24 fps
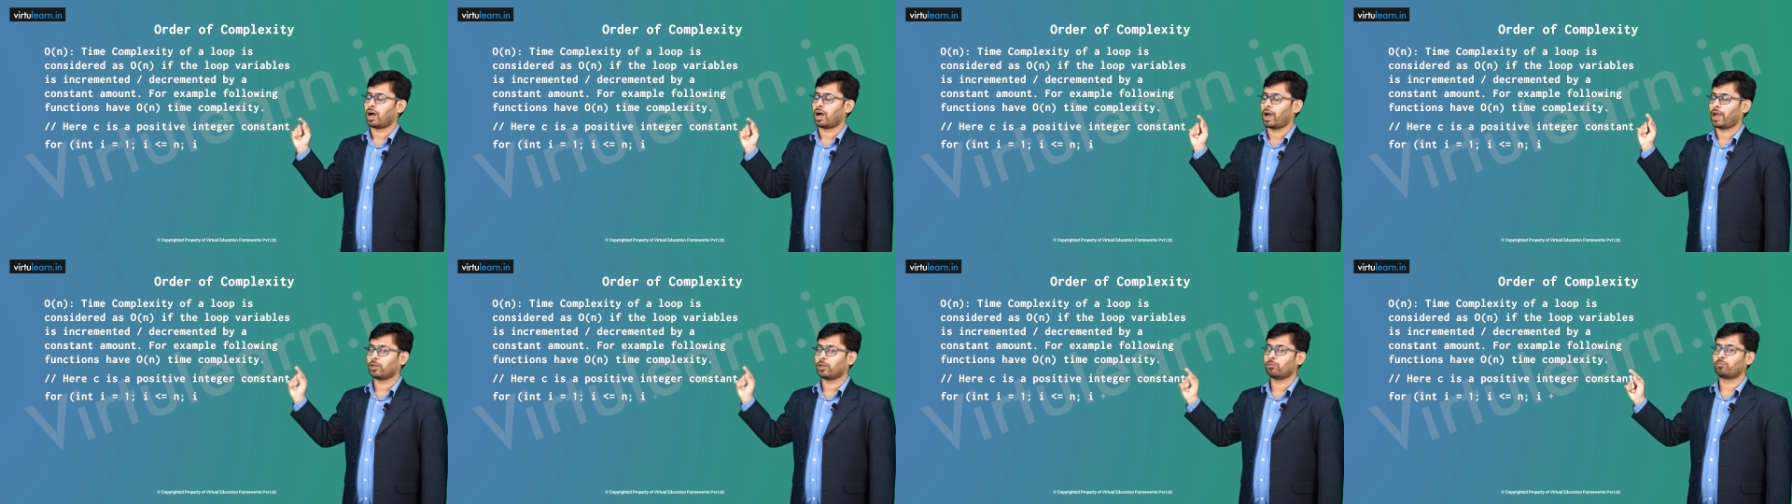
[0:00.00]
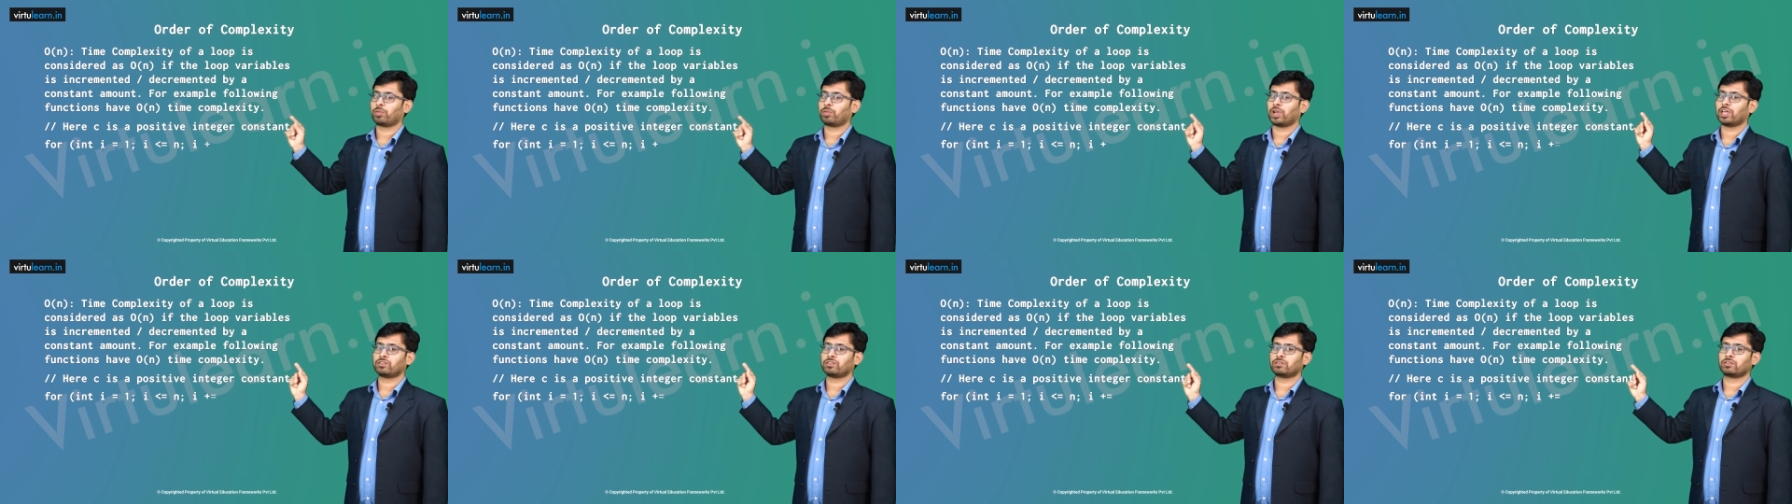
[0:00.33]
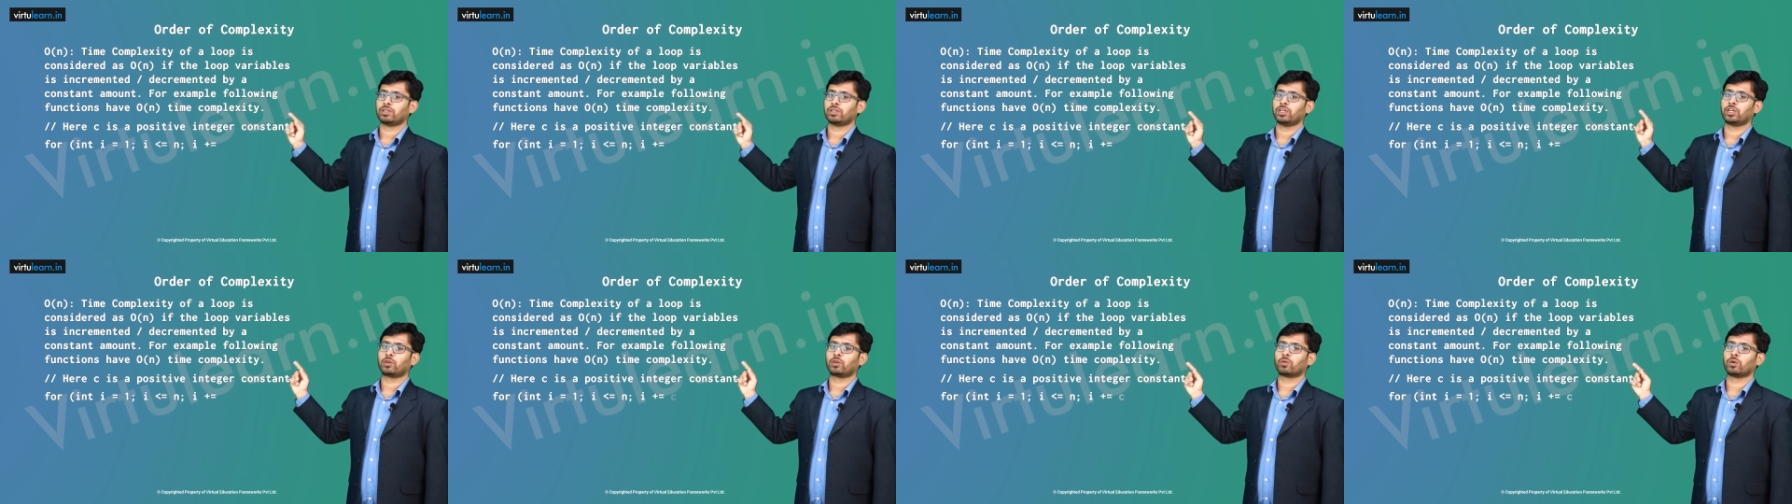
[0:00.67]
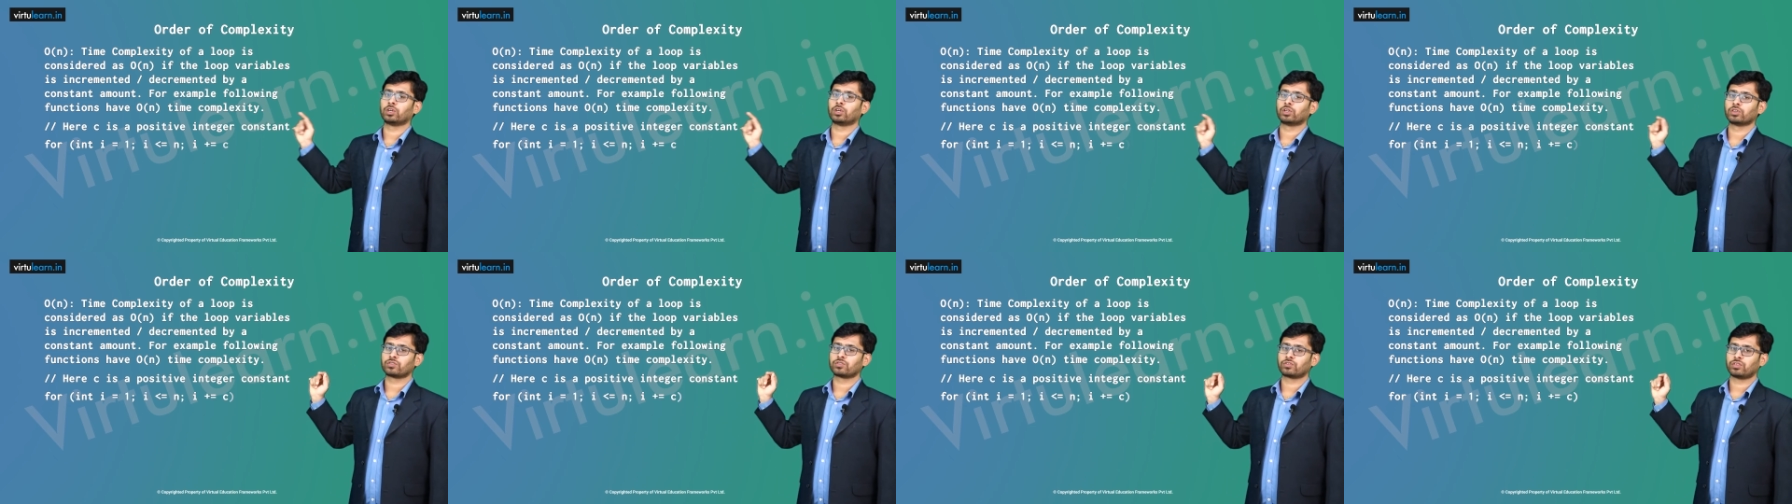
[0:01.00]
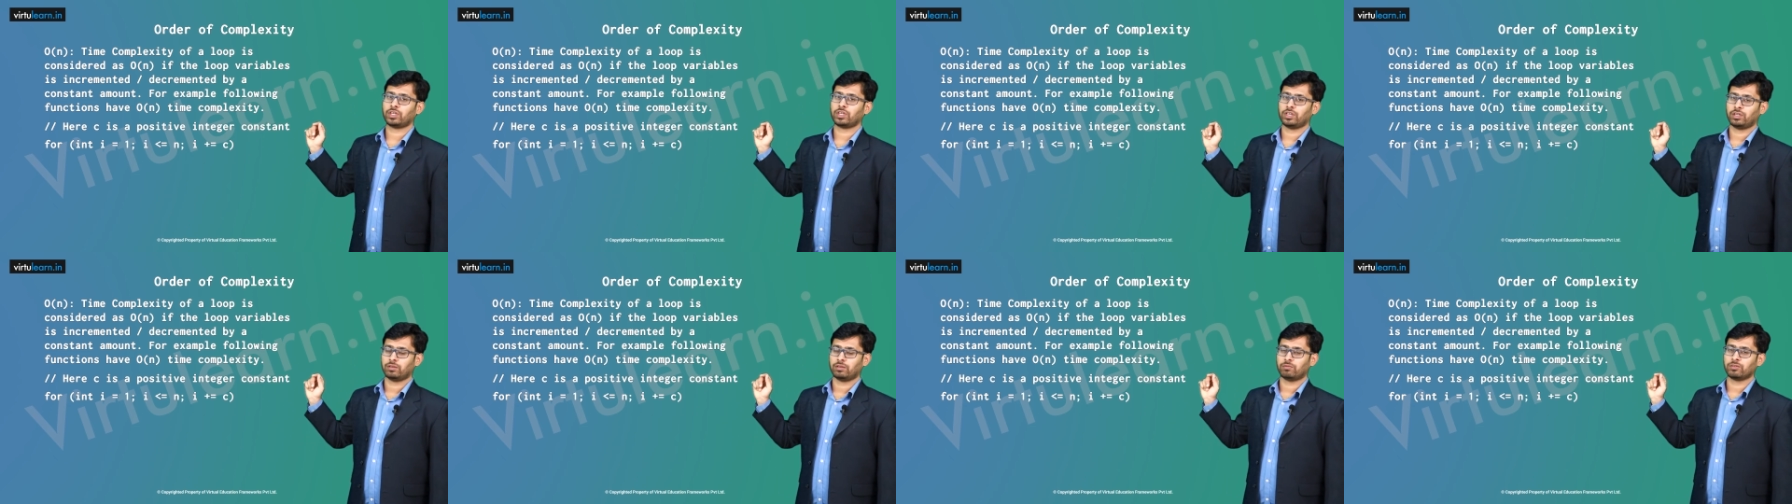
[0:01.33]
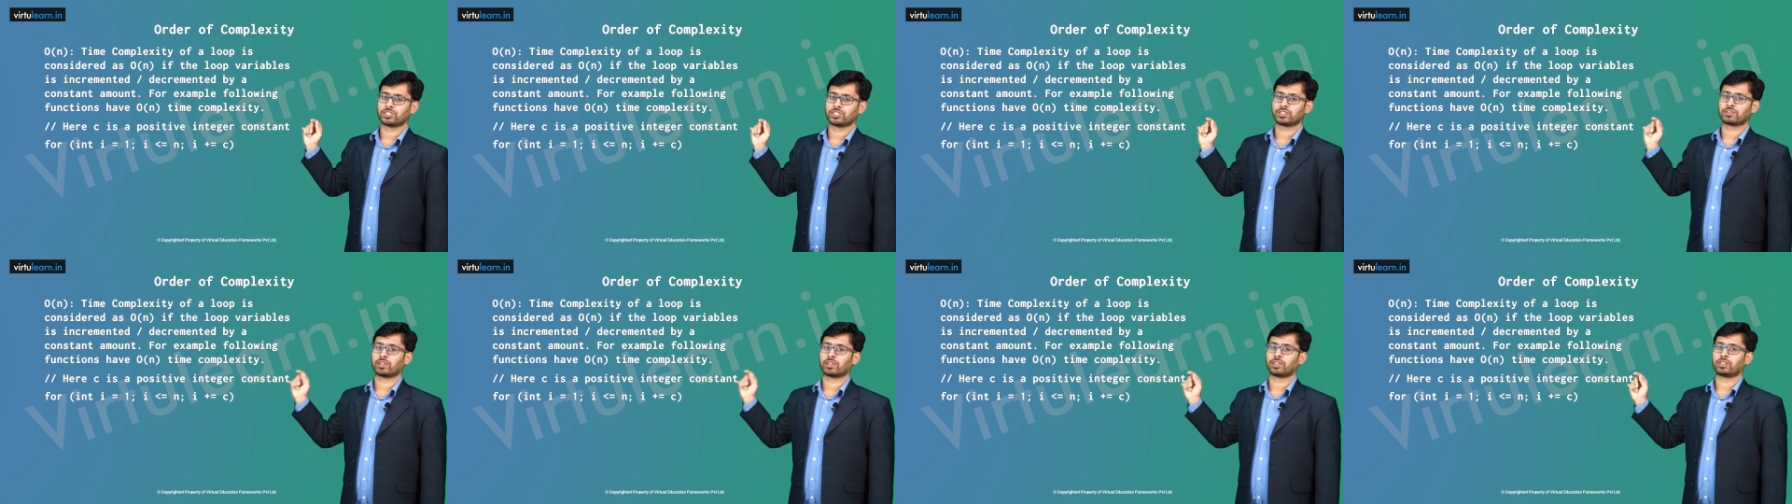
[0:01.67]
I plus equal to c, which
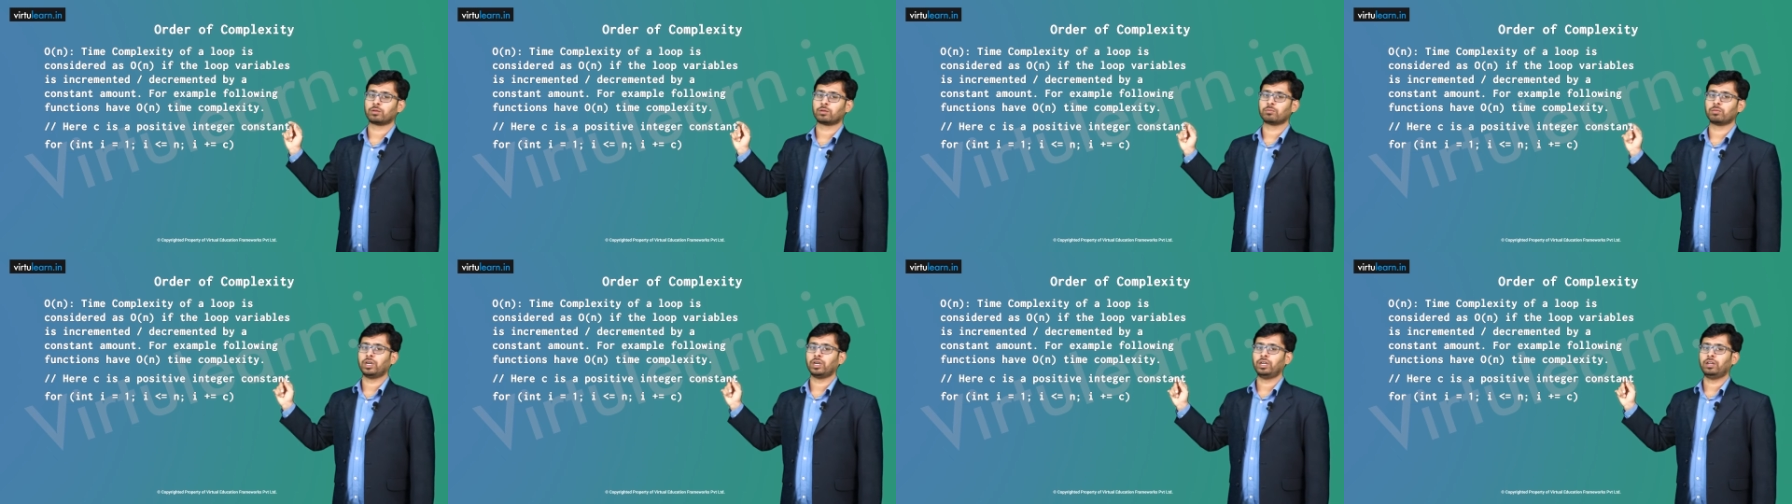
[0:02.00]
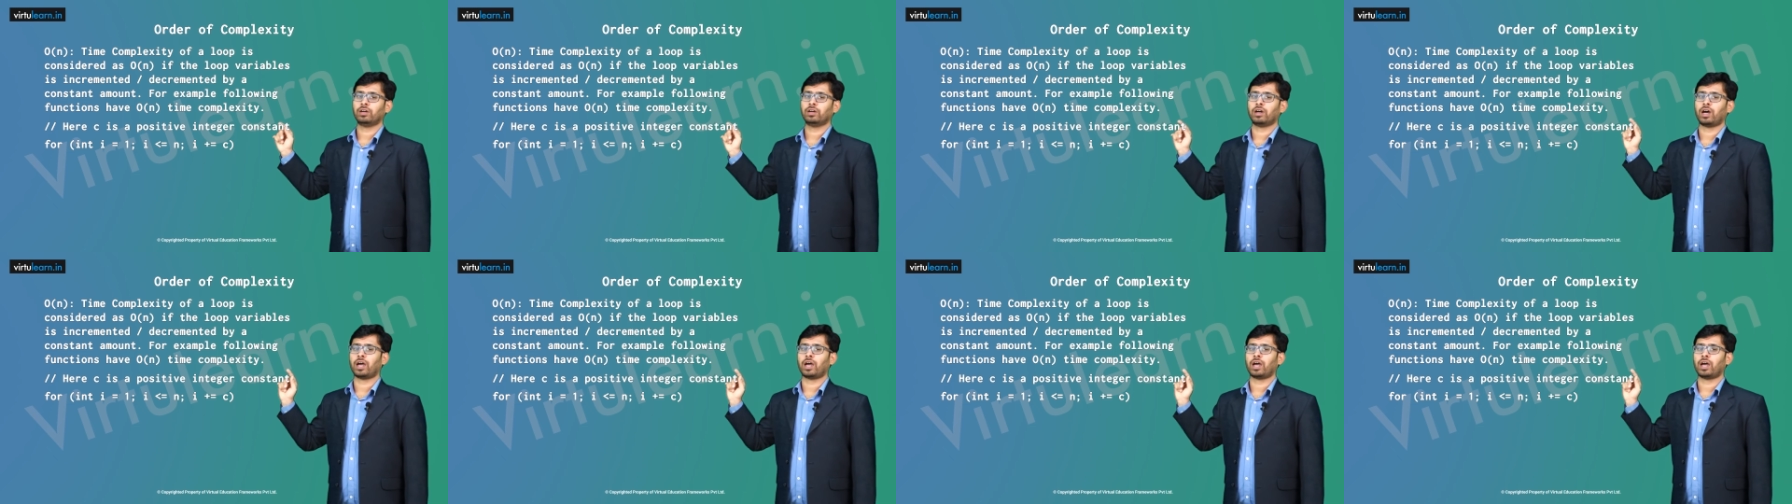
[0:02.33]
is nothing but